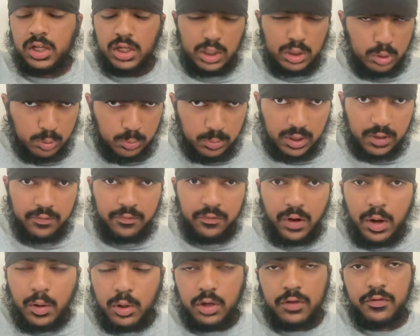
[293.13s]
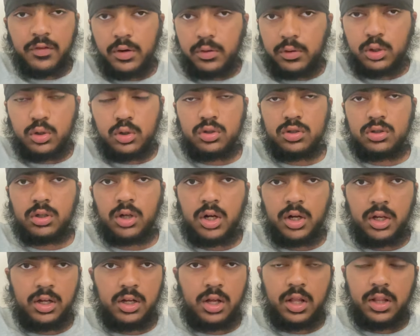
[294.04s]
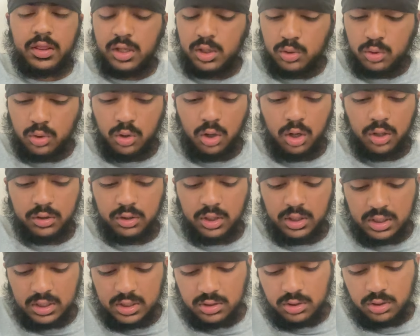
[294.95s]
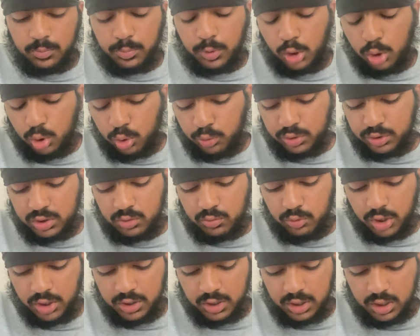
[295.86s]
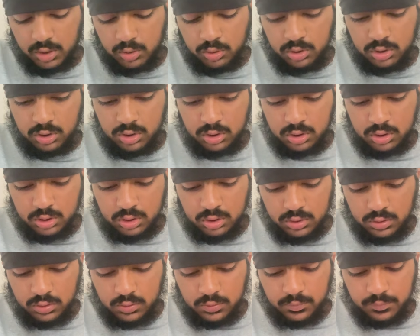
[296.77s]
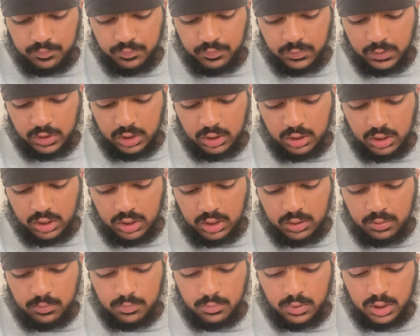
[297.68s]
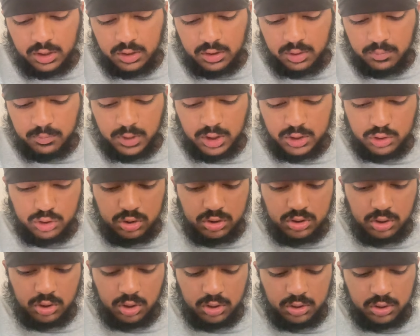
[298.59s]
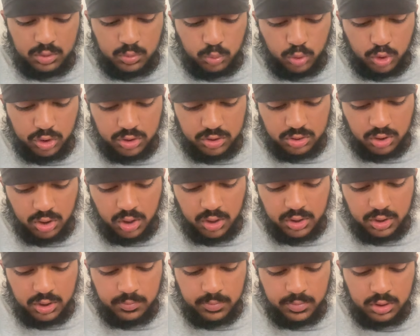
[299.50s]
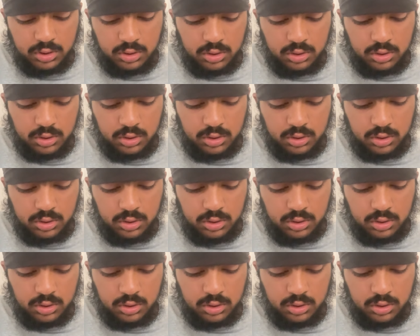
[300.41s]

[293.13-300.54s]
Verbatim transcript: he would be a very, very good signing. I think Ugarte is the priority right now. Um, and I think Manchester United want to sign him.